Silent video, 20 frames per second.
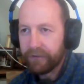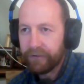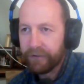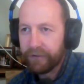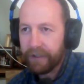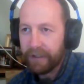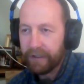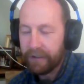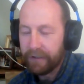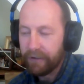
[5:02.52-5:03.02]

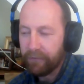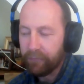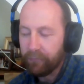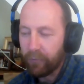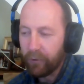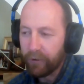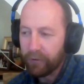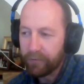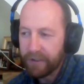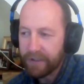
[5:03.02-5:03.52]
then
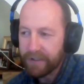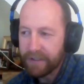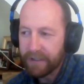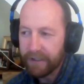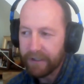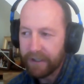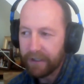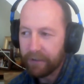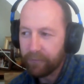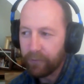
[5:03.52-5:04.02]
more recently,
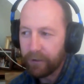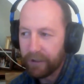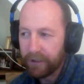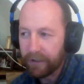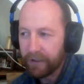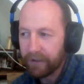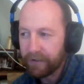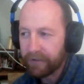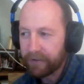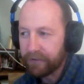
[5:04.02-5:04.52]
then when I
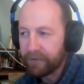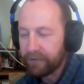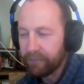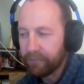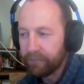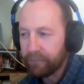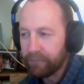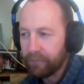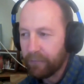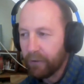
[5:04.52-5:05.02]
got
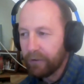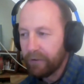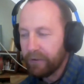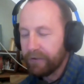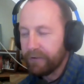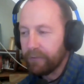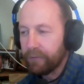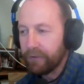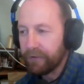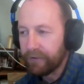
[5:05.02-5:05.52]
more
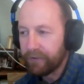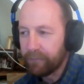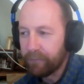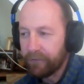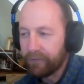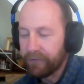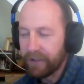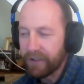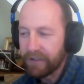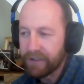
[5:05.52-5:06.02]
into it
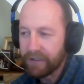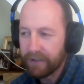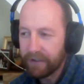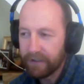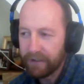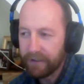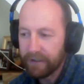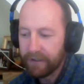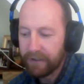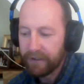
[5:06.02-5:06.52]

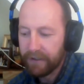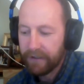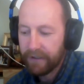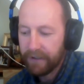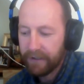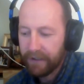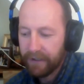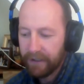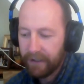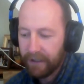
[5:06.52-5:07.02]
professionally,
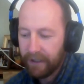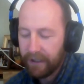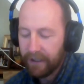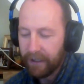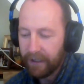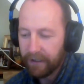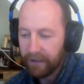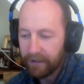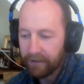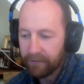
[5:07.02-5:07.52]

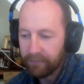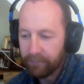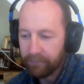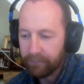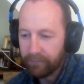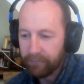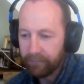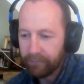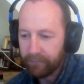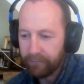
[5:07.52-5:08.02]

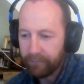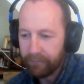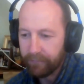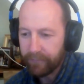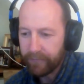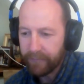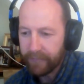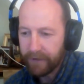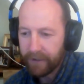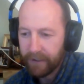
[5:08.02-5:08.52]

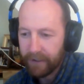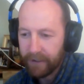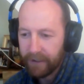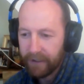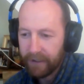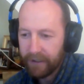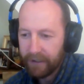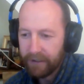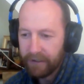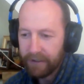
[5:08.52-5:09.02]

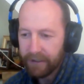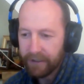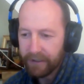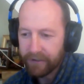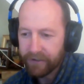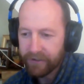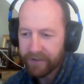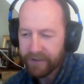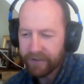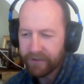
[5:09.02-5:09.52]
yeah,
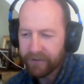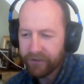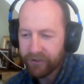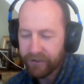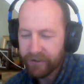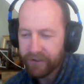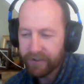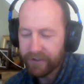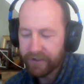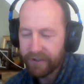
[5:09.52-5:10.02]
it's
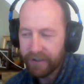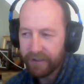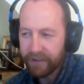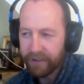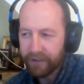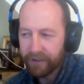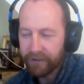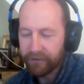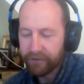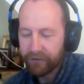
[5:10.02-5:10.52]
just still
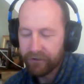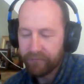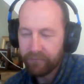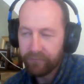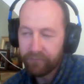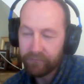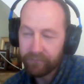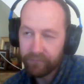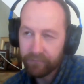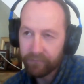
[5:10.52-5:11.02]
kind of
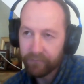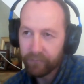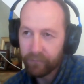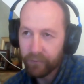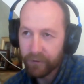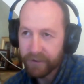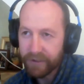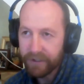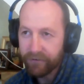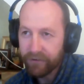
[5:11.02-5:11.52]

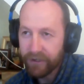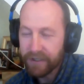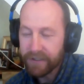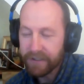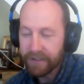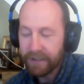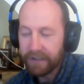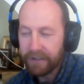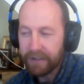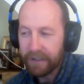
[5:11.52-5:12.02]
was
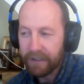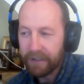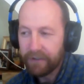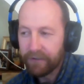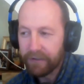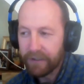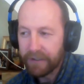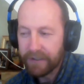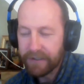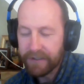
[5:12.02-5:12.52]
interested in the
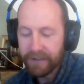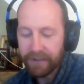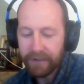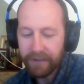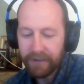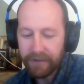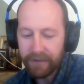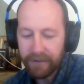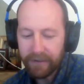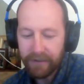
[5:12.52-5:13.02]
internet
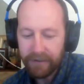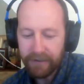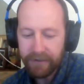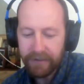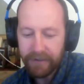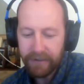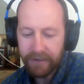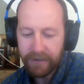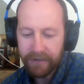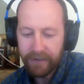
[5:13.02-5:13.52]
side.
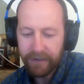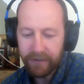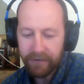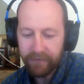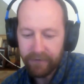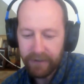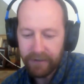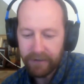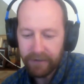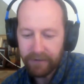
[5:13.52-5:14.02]
It's kind of
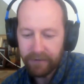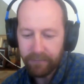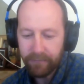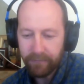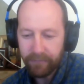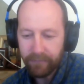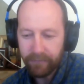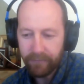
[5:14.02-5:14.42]
a